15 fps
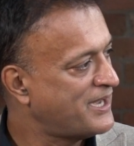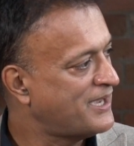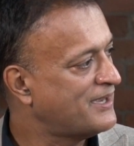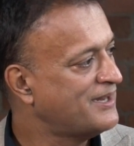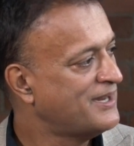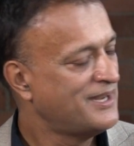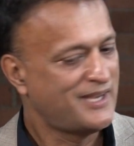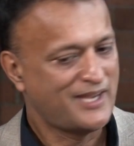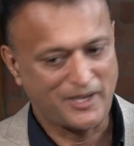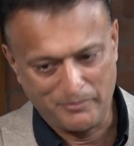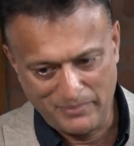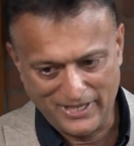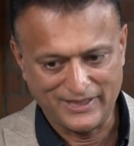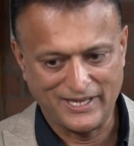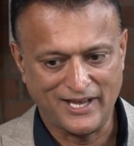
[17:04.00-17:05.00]
in and
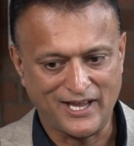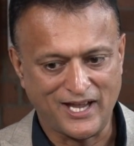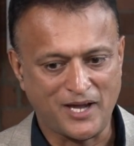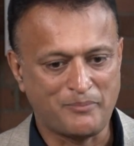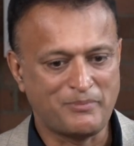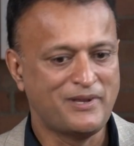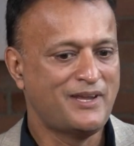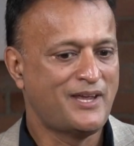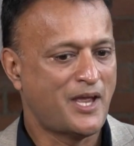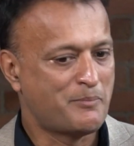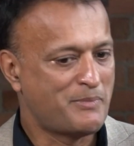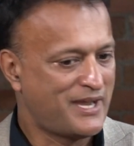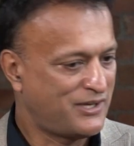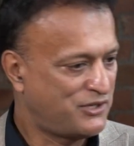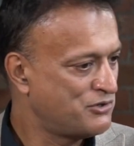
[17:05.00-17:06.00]
pick that up and
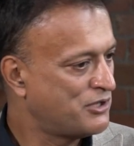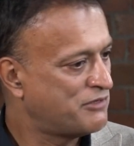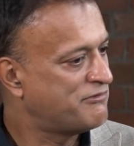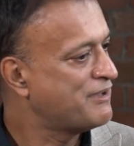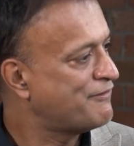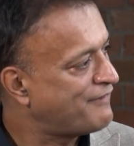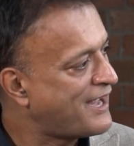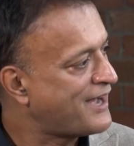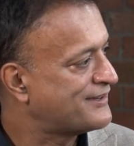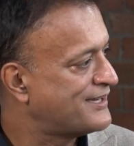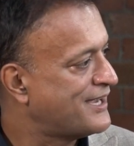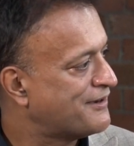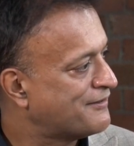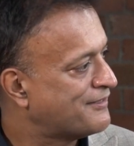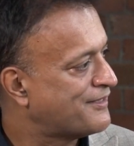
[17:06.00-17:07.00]
make two or three flats
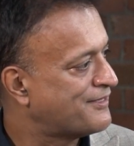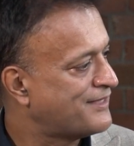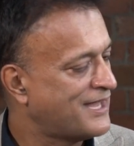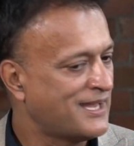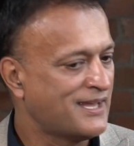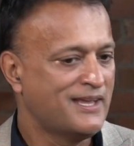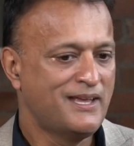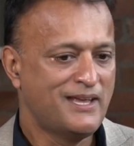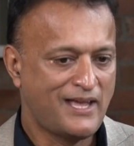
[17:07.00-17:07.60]
out of the thing